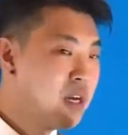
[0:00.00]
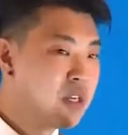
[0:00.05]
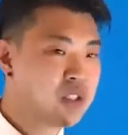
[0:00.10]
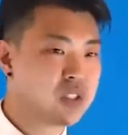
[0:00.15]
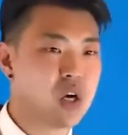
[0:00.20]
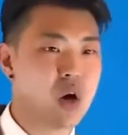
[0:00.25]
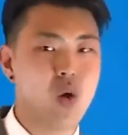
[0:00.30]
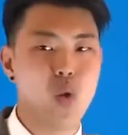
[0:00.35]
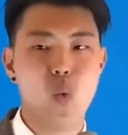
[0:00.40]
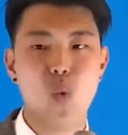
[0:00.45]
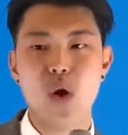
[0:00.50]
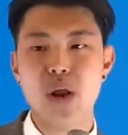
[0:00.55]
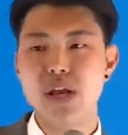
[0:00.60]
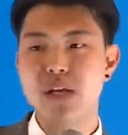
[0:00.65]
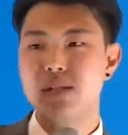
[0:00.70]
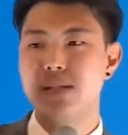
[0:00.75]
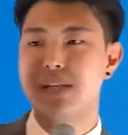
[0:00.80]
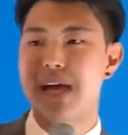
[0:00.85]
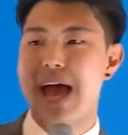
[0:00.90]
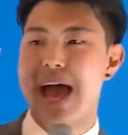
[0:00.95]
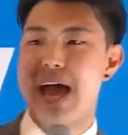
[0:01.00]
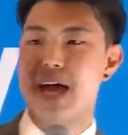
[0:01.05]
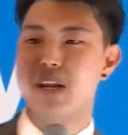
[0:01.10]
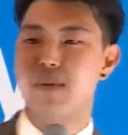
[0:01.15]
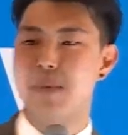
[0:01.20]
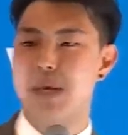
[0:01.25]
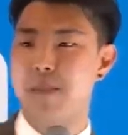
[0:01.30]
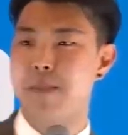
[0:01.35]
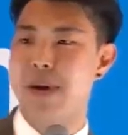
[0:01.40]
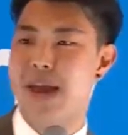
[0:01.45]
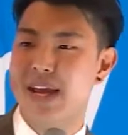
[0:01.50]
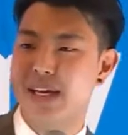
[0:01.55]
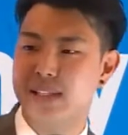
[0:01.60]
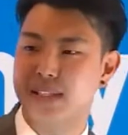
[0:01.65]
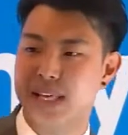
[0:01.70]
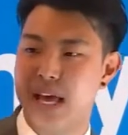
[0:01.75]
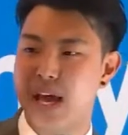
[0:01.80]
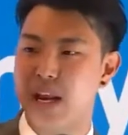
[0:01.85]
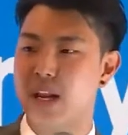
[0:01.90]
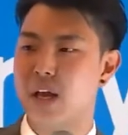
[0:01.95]
So what is the Atomy
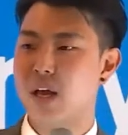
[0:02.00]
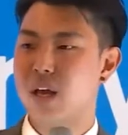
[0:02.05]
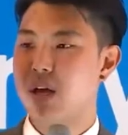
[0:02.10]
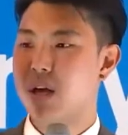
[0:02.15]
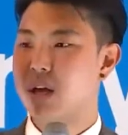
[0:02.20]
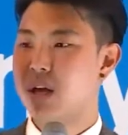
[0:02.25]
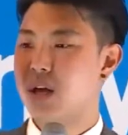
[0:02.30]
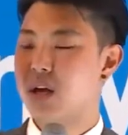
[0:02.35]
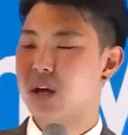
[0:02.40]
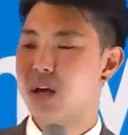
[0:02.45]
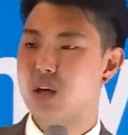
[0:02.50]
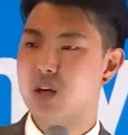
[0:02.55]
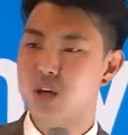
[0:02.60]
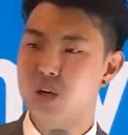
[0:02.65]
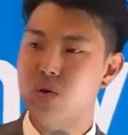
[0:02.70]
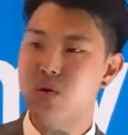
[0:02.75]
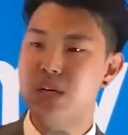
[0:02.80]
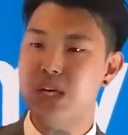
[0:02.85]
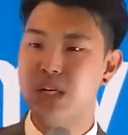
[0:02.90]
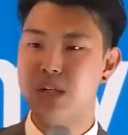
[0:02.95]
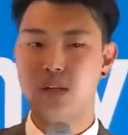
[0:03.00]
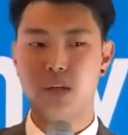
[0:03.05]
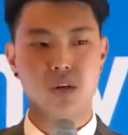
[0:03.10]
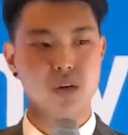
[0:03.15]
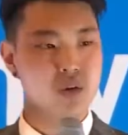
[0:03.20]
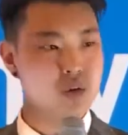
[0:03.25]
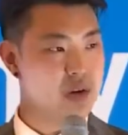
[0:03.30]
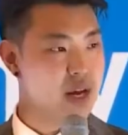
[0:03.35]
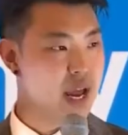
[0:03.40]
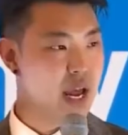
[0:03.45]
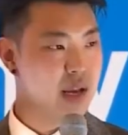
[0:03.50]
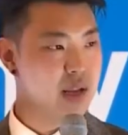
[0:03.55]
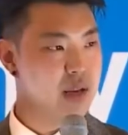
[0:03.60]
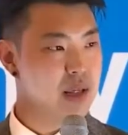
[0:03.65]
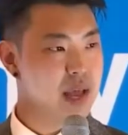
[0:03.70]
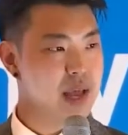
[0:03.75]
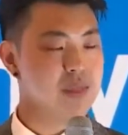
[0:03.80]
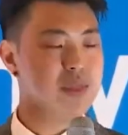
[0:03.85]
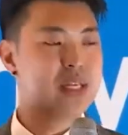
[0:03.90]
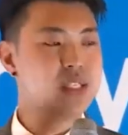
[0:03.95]
pace that you need to create?
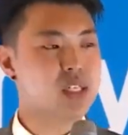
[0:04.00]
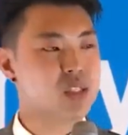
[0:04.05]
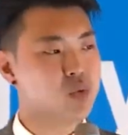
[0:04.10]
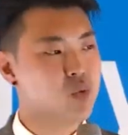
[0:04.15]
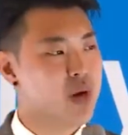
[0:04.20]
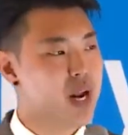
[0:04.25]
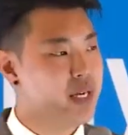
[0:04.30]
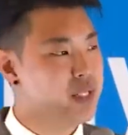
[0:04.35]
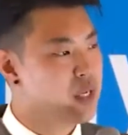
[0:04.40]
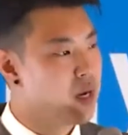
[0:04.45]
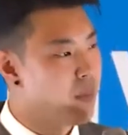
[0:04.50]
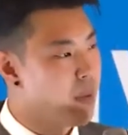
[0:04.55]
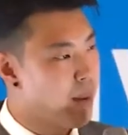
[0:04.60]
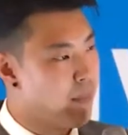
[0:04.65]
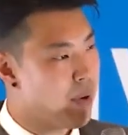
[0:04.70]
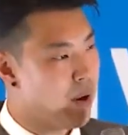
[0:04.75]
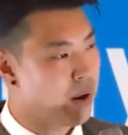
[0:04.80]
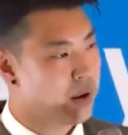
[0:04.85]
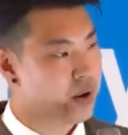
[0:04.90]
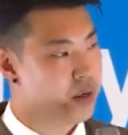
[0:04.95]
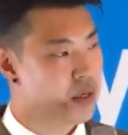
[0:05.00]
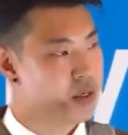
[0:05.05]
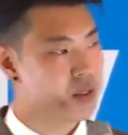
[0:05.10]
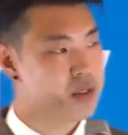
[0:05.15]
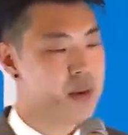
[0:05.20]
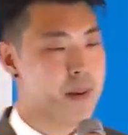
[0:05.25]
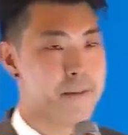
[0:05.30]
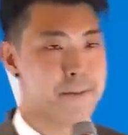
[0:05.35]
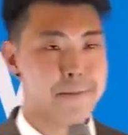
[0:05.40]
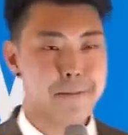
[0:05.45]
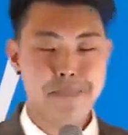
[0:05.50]
And this is what I tell my partners.